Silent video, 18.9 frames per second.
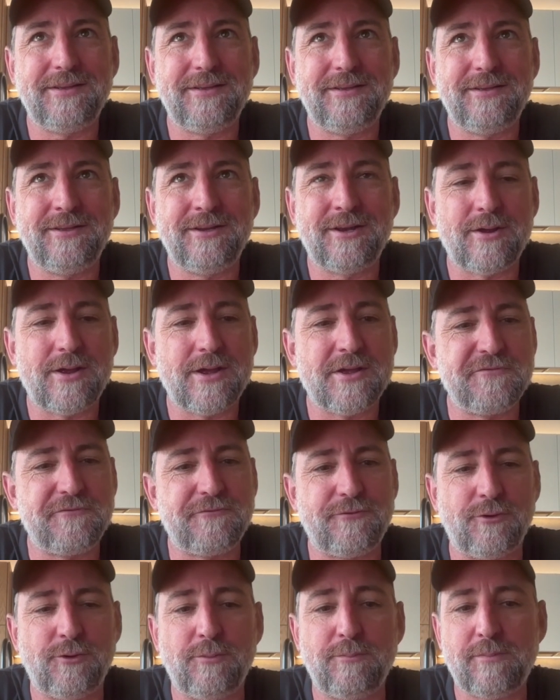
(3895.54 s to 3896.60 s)

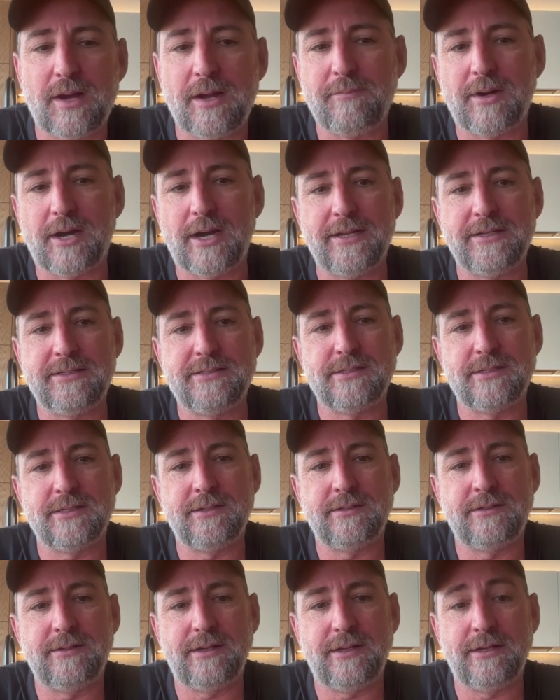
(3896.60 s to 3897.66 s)
inform my mind in